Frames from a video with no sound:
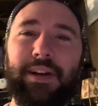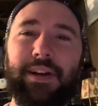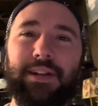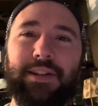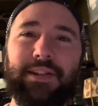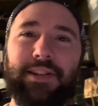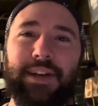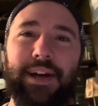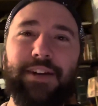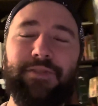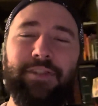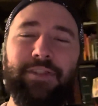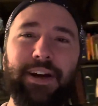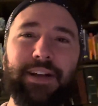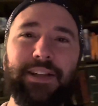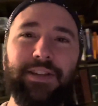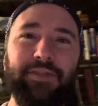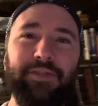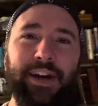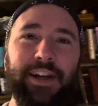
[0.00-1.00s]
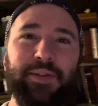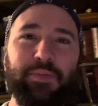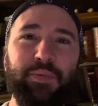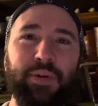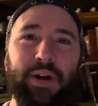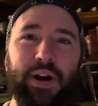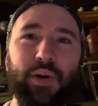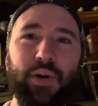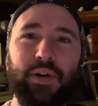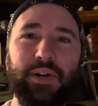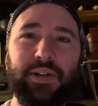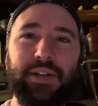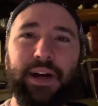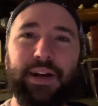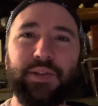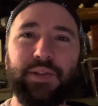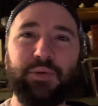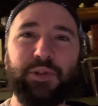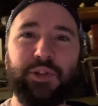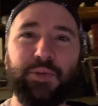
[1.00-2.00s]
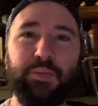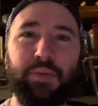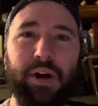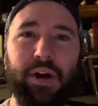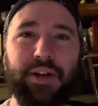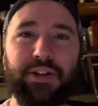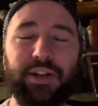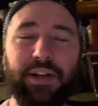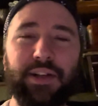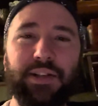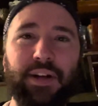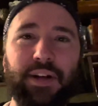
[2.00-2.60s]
had to prioritize which projects